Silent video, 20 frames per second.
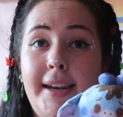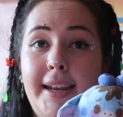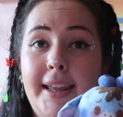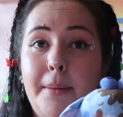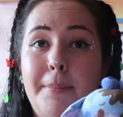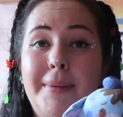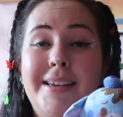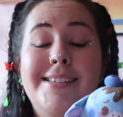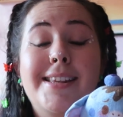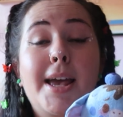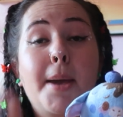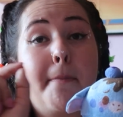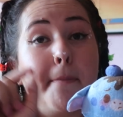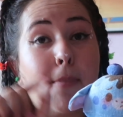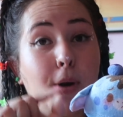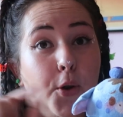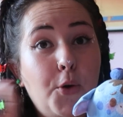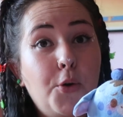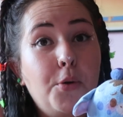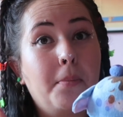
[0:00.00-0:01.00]
in him. He's a
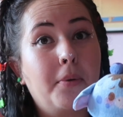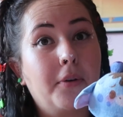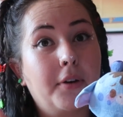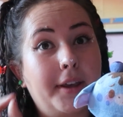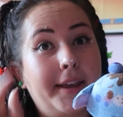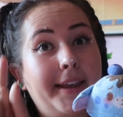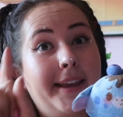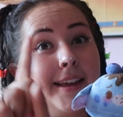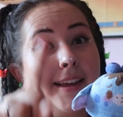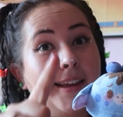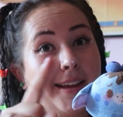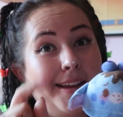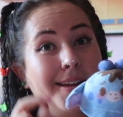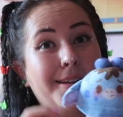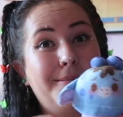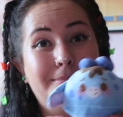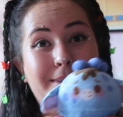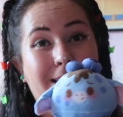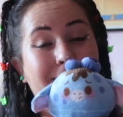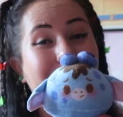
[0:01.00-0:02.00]
blueberry
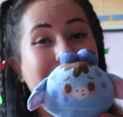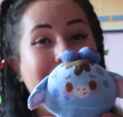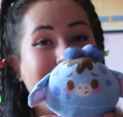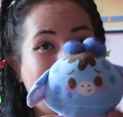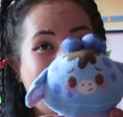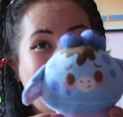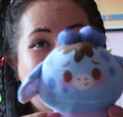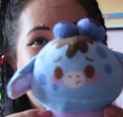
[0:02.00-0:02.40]
muffin, so